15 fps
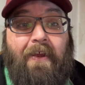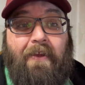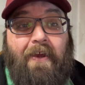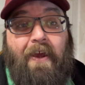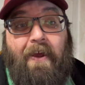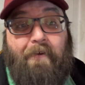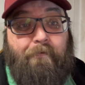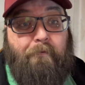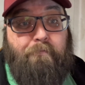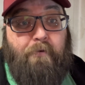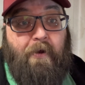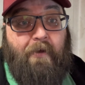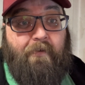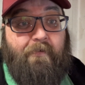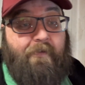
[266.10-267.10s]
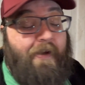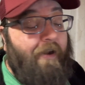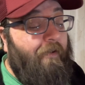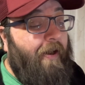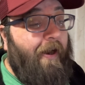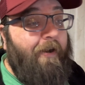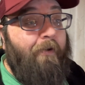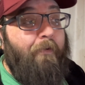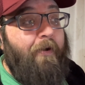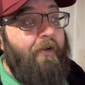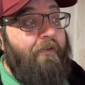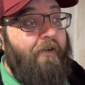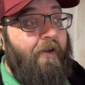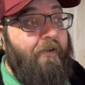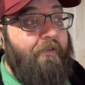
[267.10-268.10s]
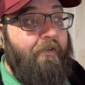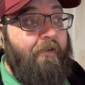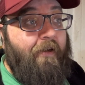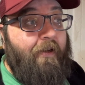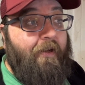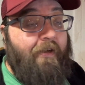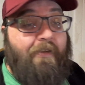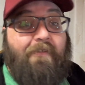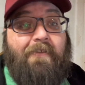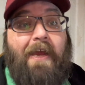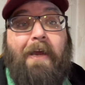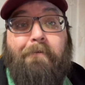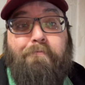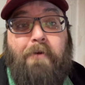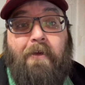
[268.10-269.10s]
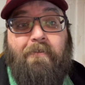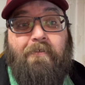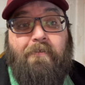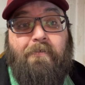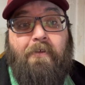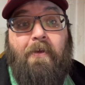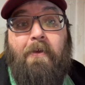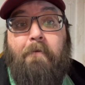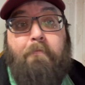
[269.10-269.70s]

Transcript: you have the price. Now, I don't want to talk to exact prices